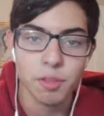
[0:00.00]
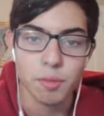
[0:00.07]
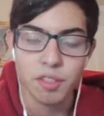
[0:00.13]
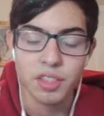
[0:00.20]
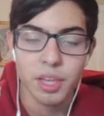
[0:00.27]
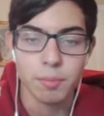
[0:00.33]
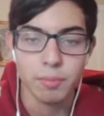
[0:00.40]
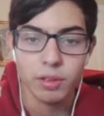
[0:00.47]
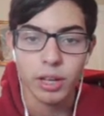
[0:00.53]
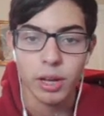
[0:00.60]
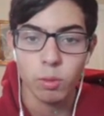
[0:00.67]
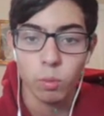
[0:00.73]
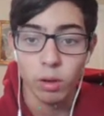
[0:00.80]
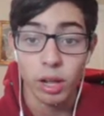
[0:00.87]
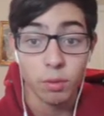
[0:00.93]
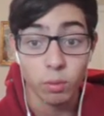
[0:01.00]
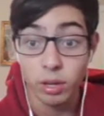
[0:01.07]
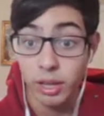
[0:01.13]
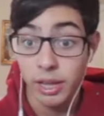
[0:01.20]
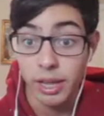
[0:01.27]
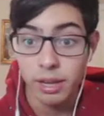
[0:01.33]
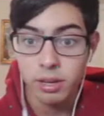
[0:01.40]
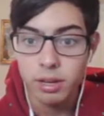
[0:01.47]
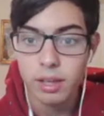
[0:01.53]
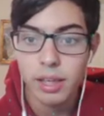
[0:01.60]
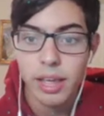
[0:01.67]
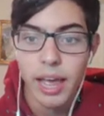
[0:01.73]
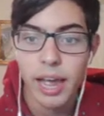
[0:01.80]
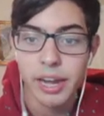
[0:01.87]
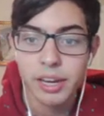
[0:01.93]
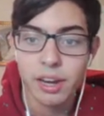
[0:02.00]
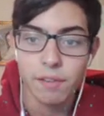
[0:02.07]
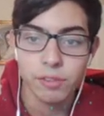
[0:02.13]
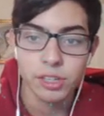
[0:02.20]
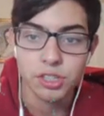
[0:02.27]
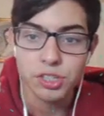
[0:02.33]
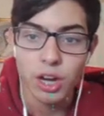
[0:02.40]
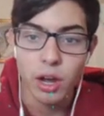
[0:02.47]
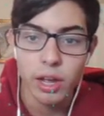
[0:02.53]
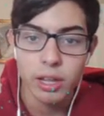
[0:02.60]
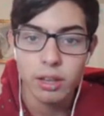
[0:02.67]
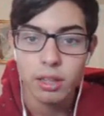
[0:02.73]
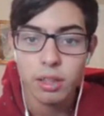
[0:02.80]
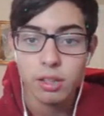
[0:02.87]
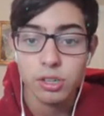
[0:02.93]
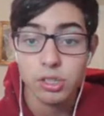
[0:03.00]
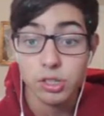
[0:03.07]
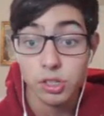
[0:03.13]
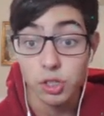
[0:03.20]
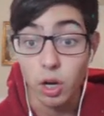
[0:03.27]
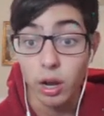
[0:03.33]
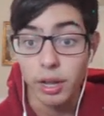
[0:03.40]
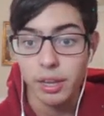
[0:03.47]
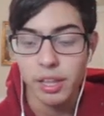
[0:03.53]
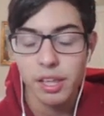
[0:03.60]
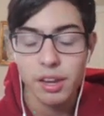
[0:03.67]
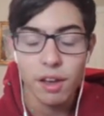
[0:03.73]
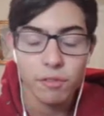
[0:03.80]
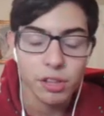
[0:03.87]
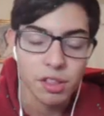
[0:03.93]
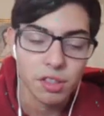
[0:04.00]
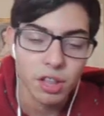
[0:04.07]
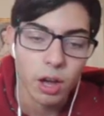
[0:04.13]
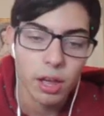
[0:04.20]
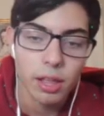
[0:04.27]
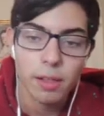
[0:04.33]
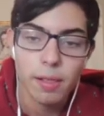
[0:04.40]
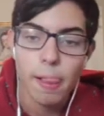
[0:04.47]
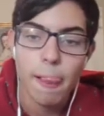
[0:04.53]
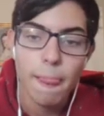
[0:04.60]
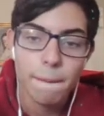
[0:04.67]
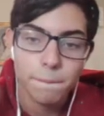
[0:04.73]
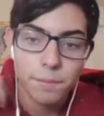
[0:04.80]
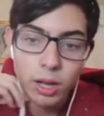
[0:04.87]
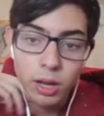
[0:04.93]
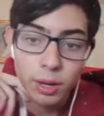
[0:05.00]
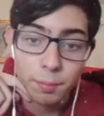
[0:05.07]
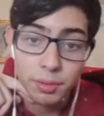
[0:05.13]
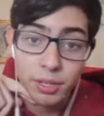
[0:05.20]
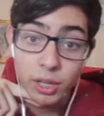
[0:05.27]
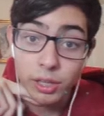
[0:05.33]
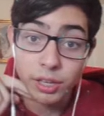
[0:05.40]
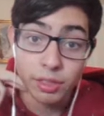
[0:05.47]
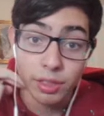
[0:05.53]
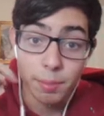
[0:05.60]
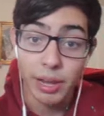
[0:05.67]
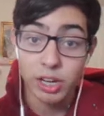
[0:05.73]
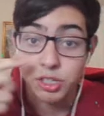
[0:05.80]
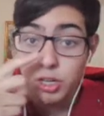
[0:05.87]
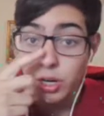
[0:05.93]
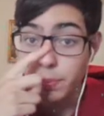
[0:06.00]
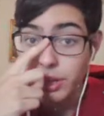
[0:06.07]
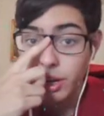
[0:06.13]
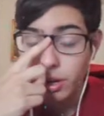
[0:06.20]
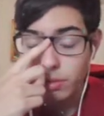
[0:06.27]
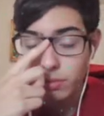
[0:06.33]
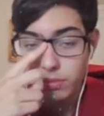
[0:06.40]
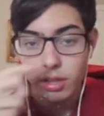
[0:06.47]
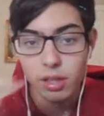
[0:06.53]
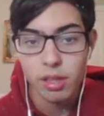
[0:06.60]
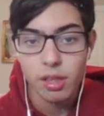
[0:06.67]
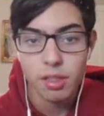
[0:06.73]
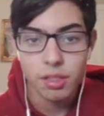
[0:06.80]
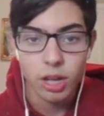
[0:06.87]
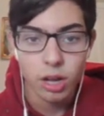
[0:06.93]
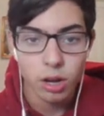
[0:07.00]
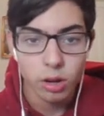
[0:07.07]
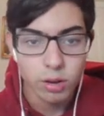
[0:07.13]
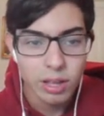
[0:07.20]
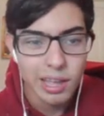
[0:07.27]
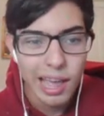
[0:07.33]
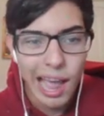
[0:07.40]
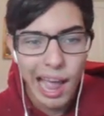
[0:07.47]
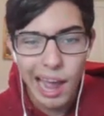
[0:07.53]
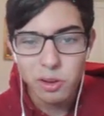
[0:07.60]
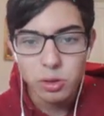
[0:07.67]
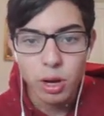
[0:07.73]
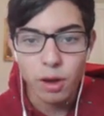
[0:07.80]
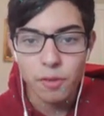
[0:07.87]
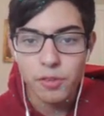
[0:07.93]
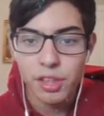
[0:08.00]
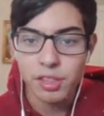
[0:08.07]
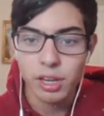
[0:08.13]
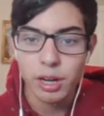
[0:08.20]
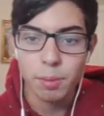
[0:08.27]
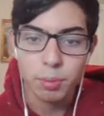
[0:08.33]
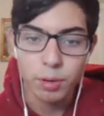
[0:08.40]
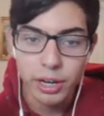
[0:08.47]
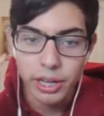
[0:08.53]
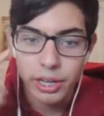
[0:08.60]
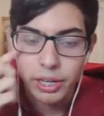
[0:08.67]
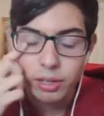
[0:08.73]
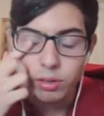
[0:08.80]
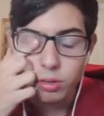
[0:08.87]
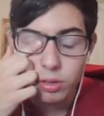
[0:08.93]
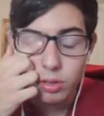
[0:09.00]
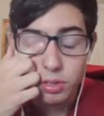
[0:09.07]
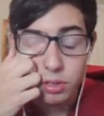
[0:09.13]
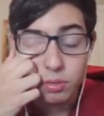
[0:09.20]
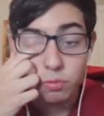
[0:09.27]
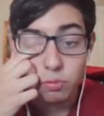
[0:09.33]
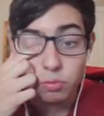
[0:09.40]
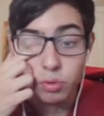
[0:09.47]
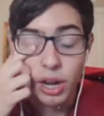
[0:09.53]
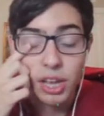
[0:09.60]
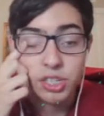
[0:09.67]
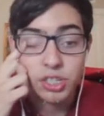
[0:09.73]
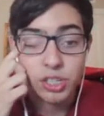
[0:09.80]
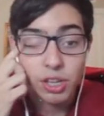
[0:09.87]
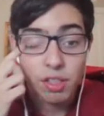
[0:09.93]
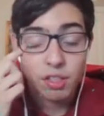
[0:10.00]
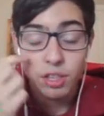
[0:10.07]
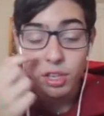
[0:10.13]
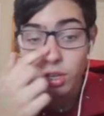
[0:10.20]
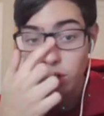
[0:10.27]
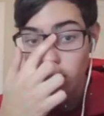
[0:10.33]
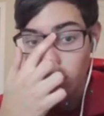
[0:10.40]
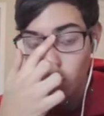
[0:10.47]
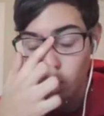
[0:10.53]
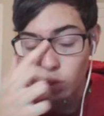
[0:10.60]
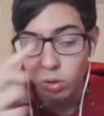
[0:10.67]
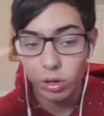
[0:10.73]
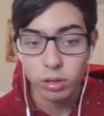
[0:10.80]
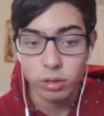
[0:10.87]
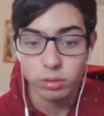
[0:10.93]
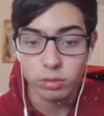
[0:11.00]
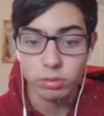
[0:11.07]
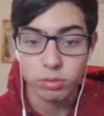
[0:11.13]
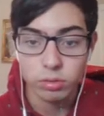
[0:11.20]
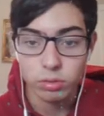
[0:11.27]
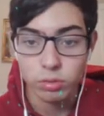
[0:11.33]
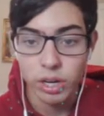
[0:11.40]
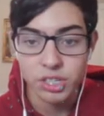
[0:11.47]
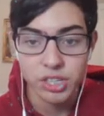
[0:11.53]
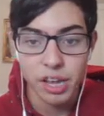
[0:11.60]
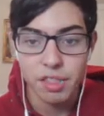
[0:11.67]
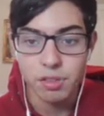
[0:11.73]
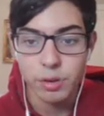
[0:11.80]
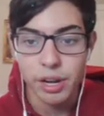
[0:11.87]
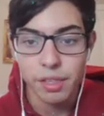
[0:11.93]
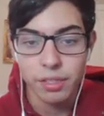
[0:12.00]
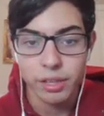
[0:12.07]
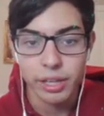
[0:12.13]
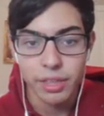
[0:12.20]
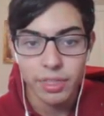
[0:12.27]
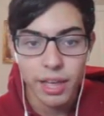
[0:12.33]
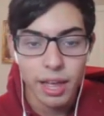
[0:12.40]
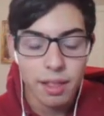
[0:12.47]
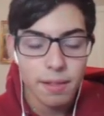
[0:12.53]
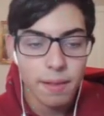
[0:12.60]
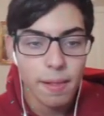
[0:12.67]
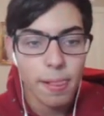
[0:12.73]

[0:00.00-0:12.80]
to his team again, and he definitely he definitely saw it, killing the Mega Sharpedo. So I don't know if he's gonna bring Registeel or Regice or anything like that,